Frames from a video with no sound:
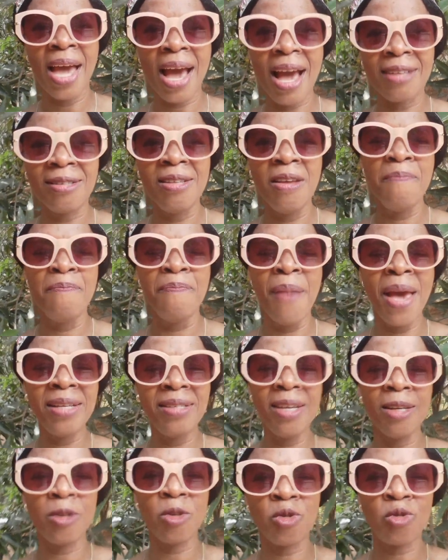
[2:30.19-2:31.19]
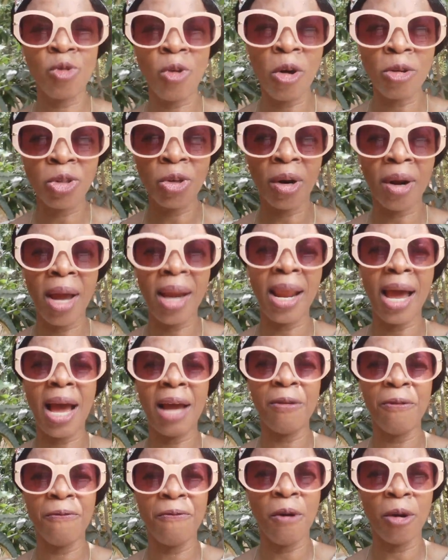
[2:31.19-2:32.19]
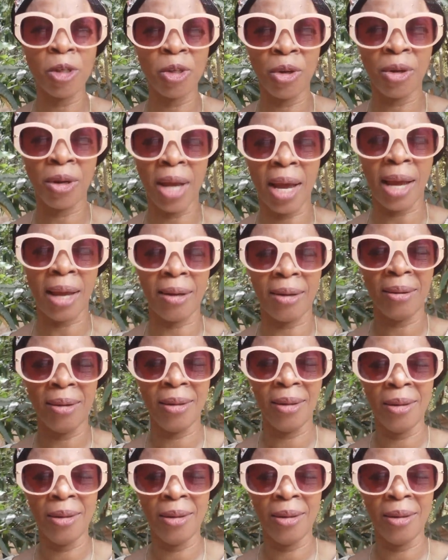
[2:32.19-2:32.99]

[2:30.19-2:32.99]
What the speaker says: as the basic structural and functional,